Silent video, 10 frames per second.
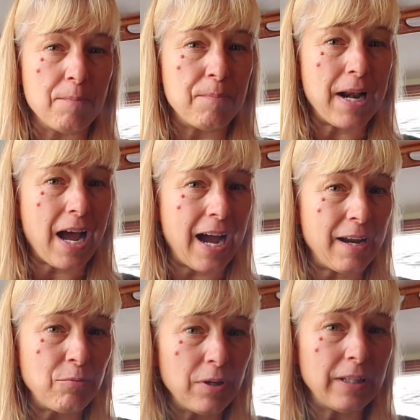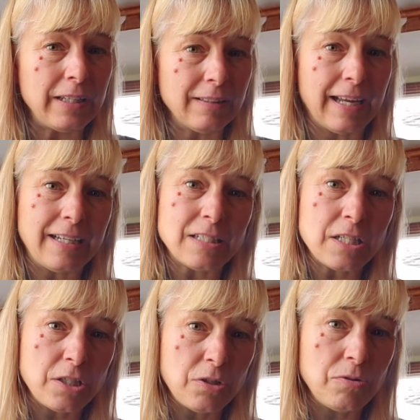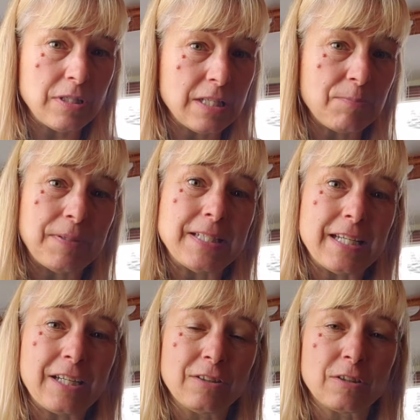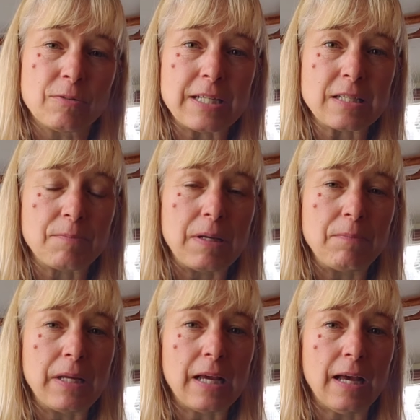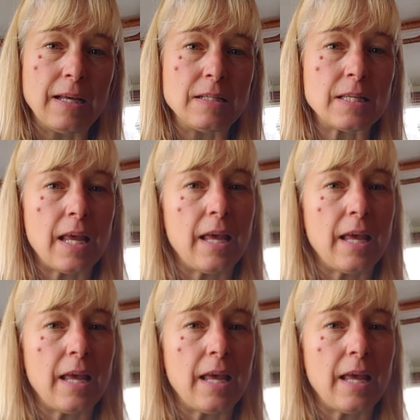but I really like to use this particular recipe because